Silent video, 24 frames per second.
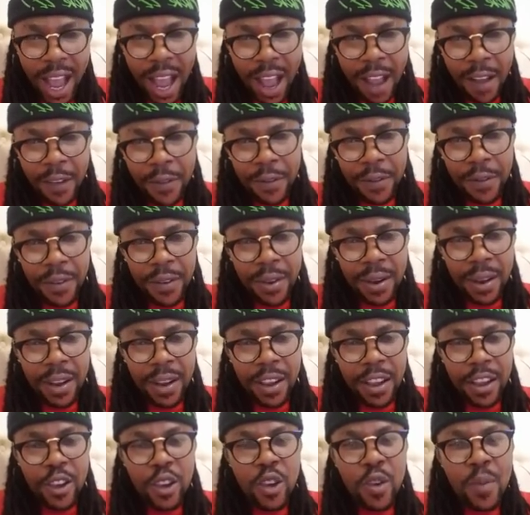have
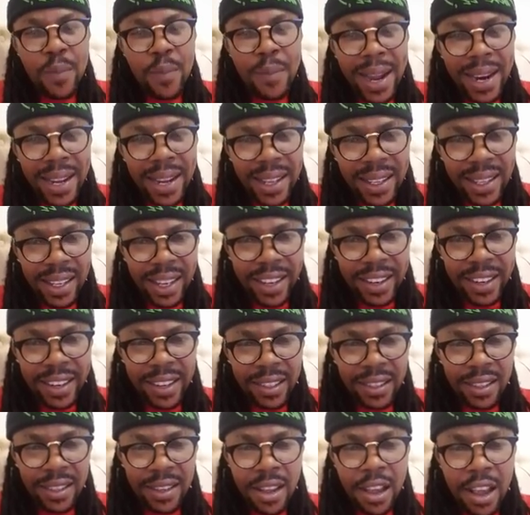humanity in
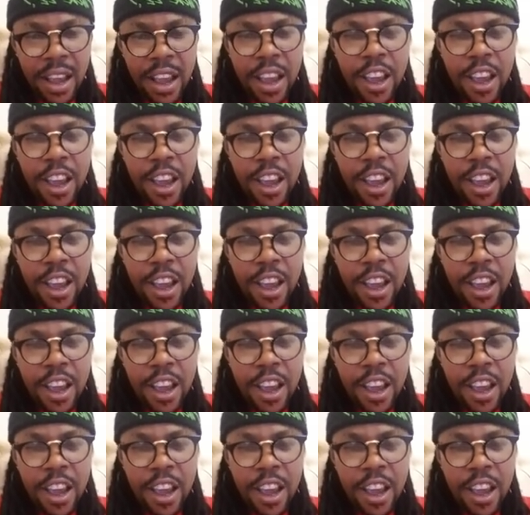us,